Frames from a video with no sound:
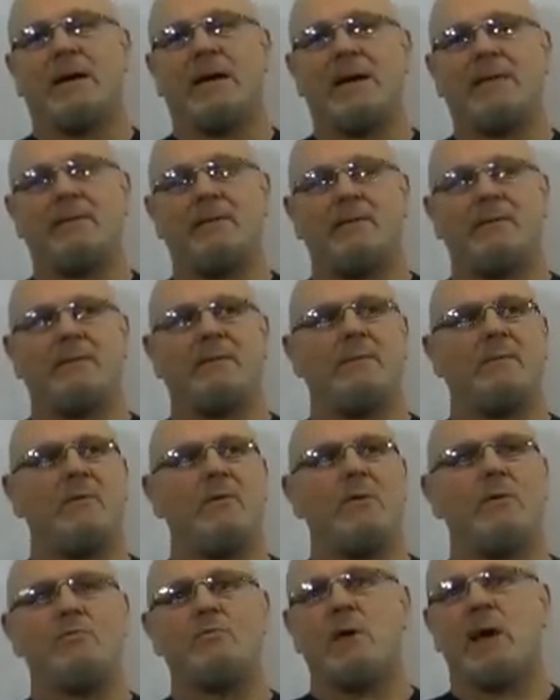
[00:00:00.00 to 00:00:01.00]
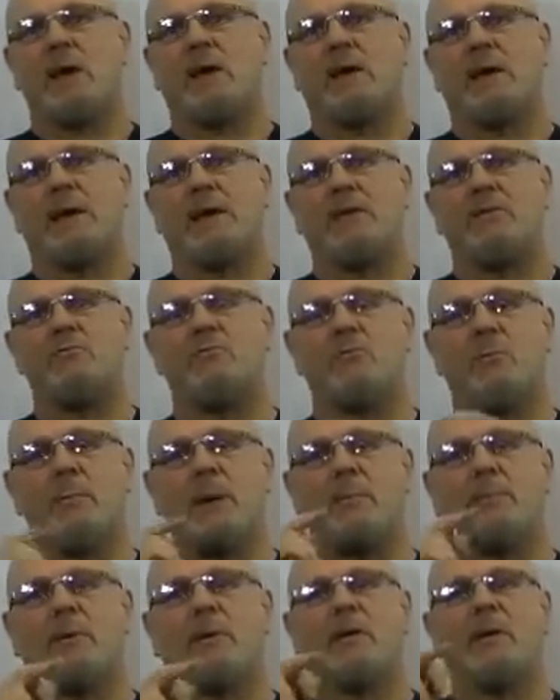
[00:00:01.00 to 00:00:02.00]
Even more rarely, you'll
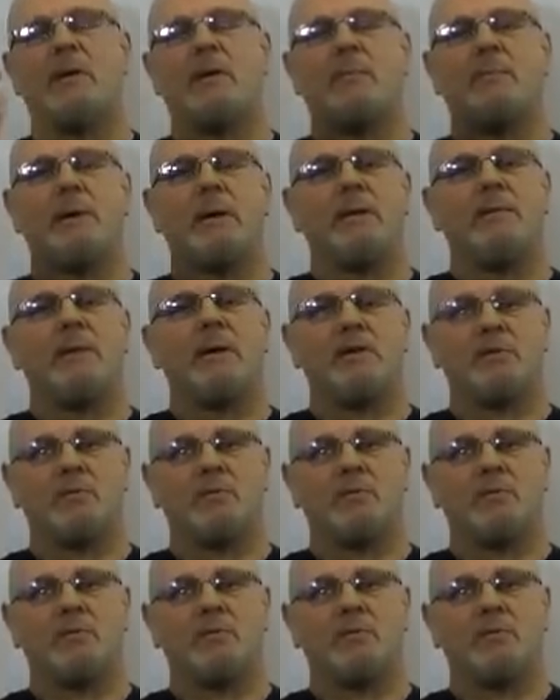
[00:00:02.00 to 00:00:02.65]
remember a little bit of